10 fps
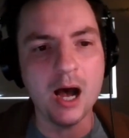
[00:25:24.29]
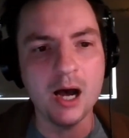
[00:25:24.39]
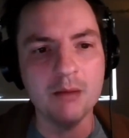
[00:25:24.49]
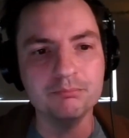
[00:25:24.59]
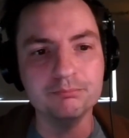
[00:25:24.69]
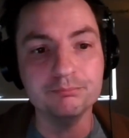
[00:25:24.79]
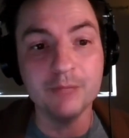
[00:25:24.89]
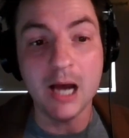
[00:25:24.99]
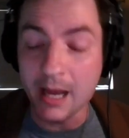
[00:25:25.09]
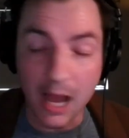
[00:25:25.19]
Um,
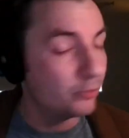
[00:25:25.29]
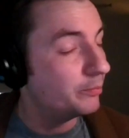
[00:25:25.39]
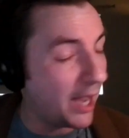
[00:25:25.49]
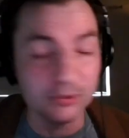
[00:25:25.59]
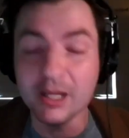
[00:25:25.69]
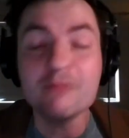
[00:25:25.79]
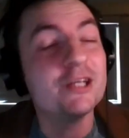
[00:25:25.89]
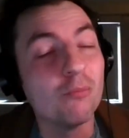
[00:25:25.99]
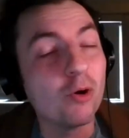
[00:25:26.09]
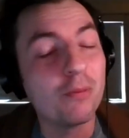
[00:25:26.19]
I, I, would be, I would love
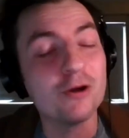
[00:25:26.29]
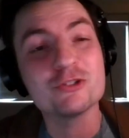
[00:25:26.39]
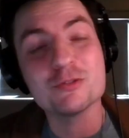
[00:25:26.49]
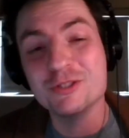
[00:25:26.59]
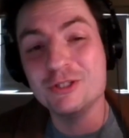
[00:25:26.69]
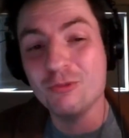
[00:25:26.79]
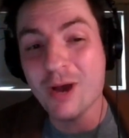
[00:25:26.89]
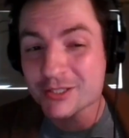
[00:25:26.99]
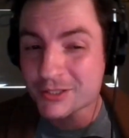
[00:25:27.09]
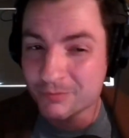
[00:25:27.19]
to hear more partnerships in the
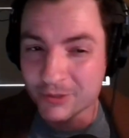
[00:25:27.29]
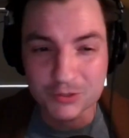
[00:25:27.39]
U.S.